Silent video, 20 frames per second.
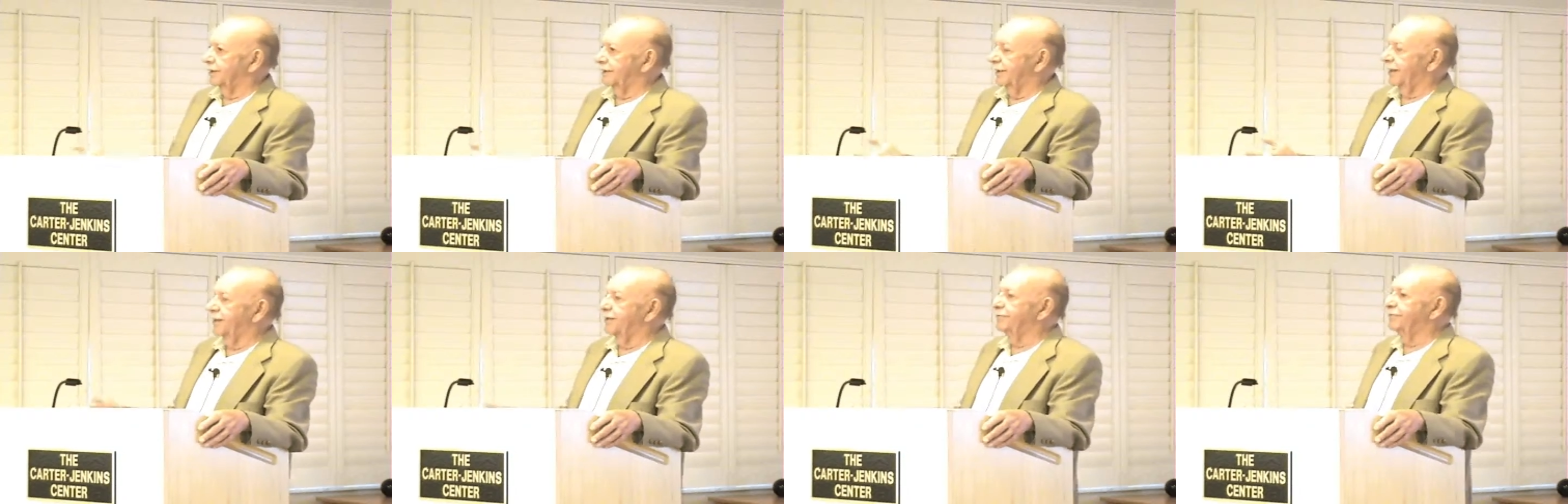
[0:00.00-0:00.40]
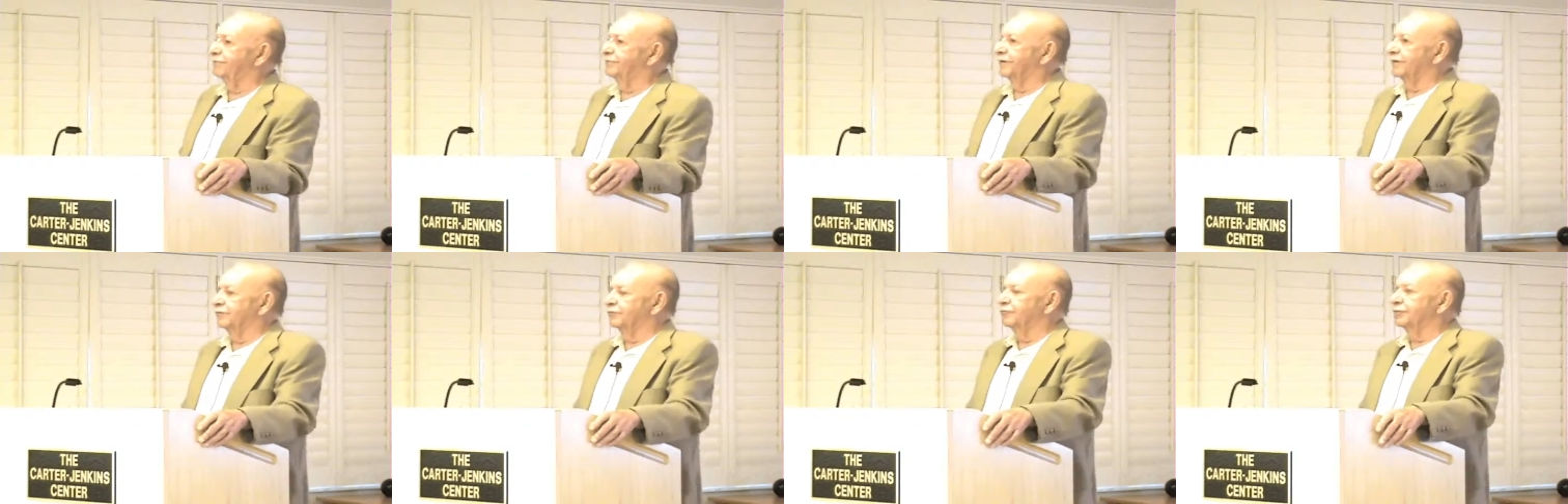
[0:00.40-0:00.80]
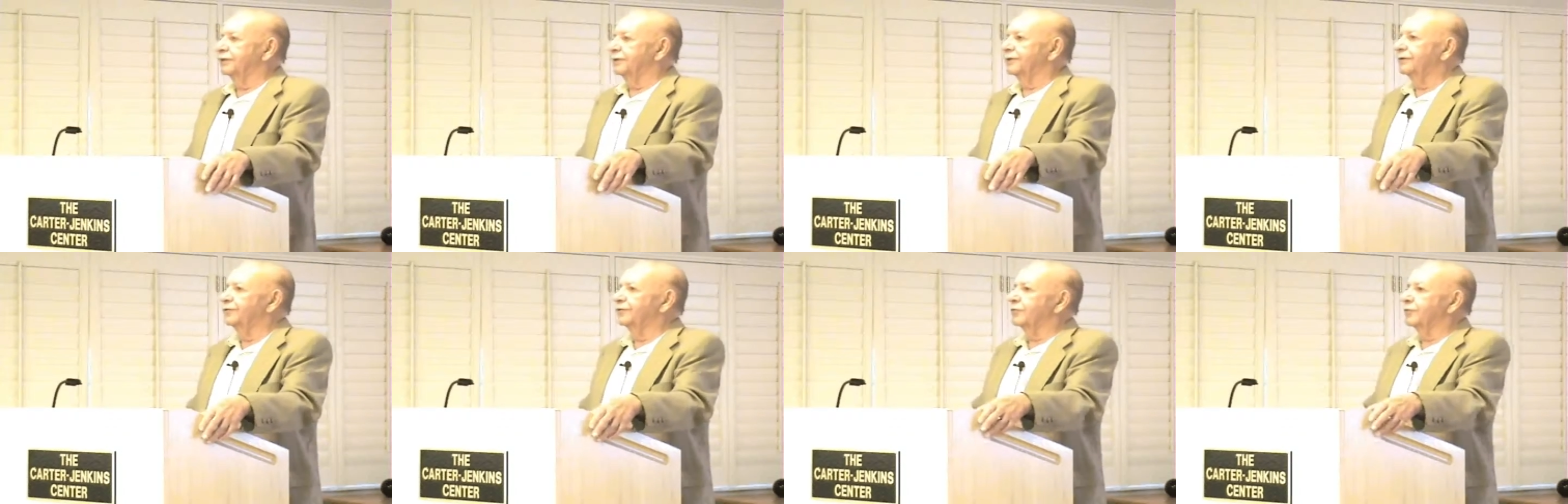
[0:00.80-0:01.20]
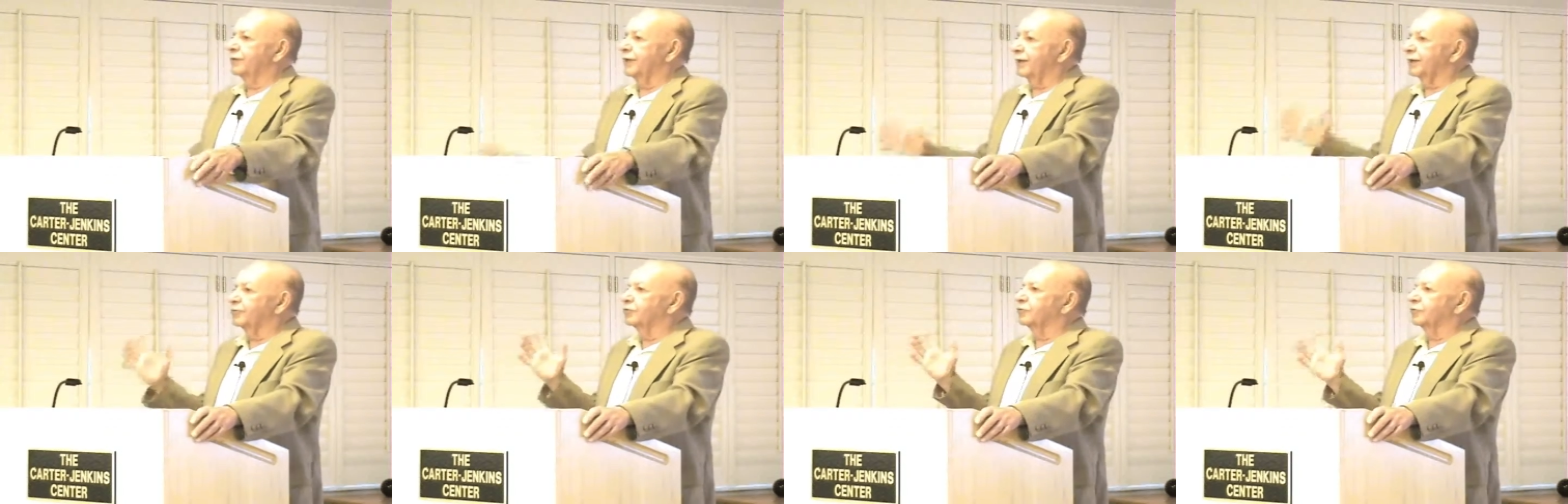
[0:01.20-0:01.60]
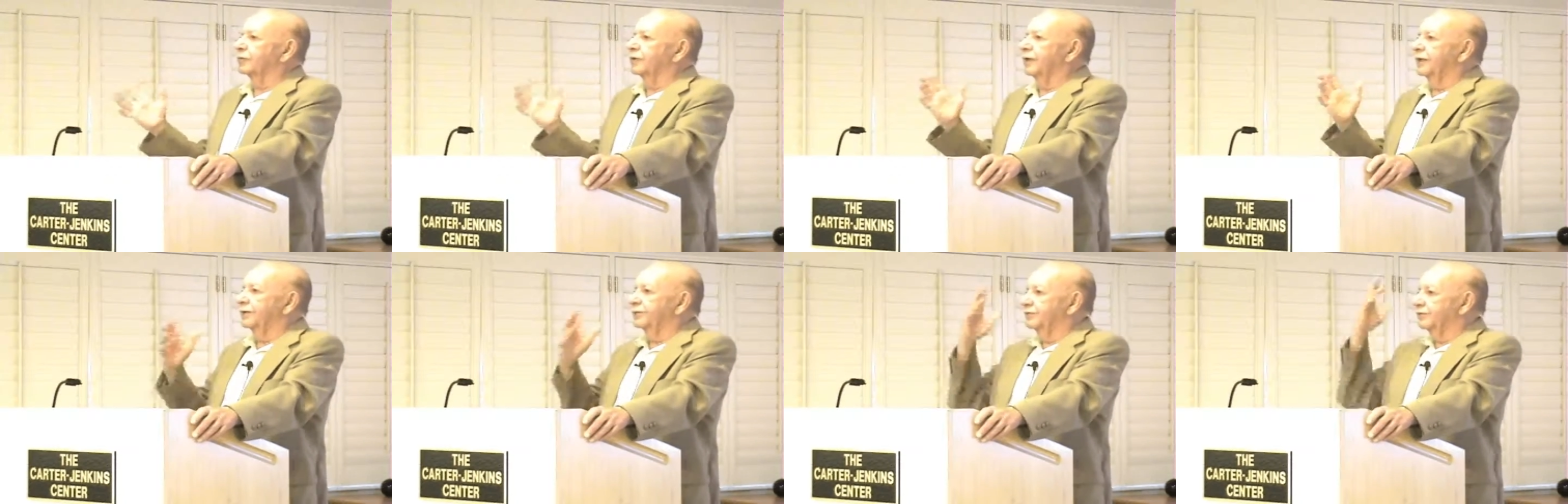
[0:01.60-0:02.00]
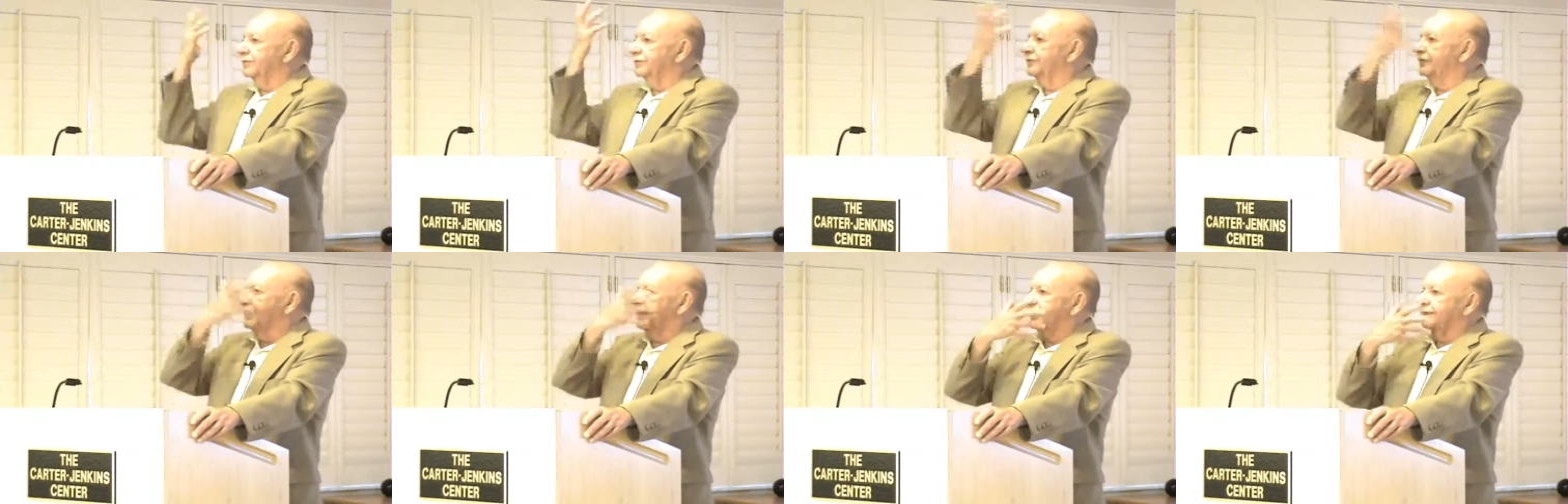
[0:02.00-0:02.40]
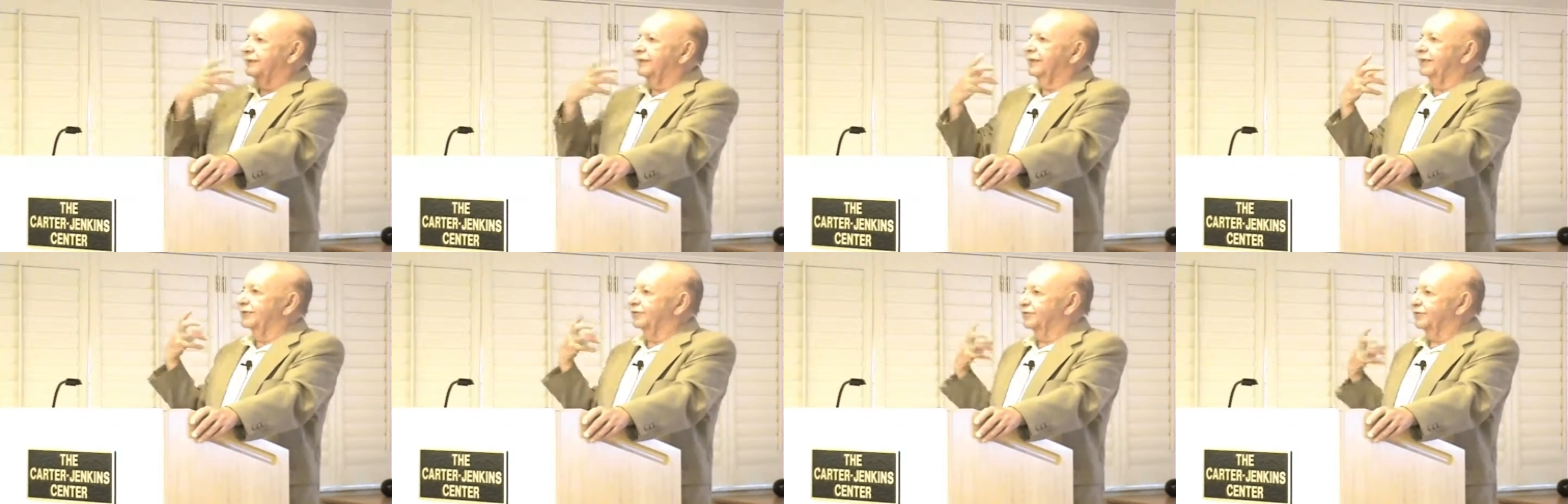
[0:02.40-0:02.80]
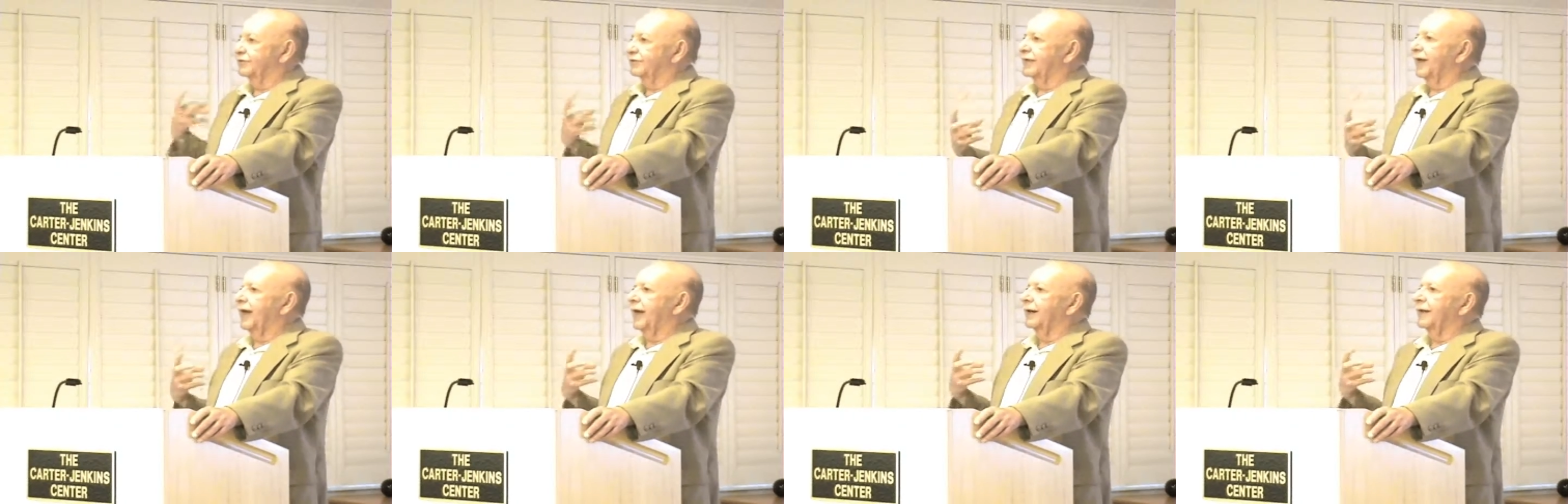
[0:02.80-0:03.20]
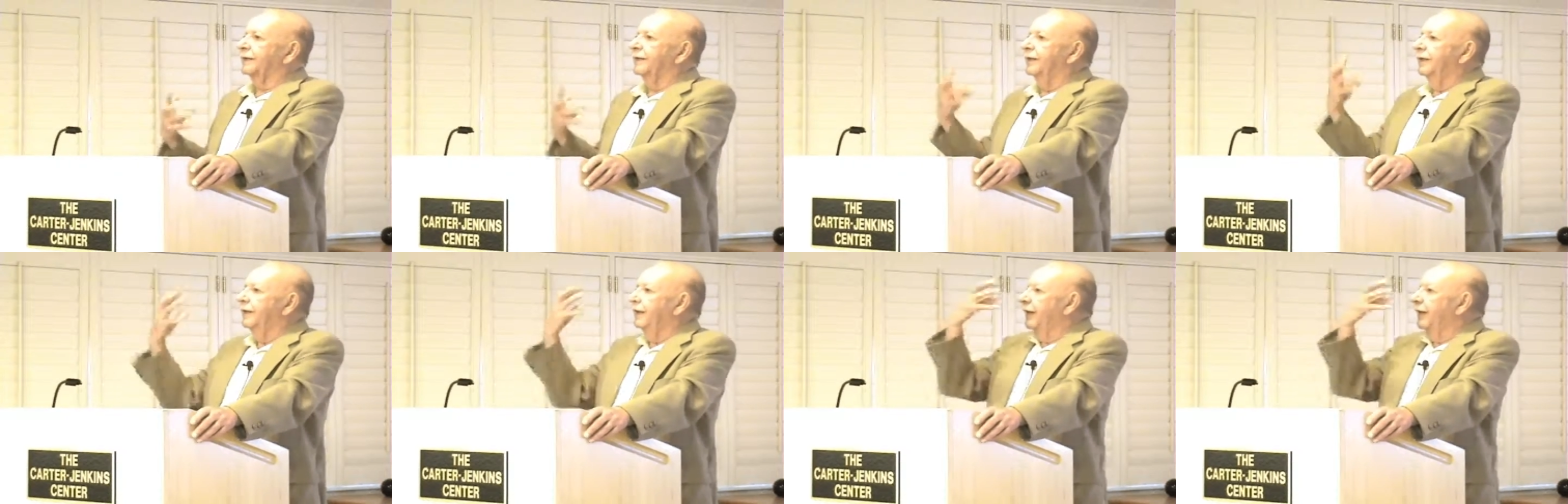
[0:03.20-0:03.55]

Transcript: the infant, but it's recognized as a gestalt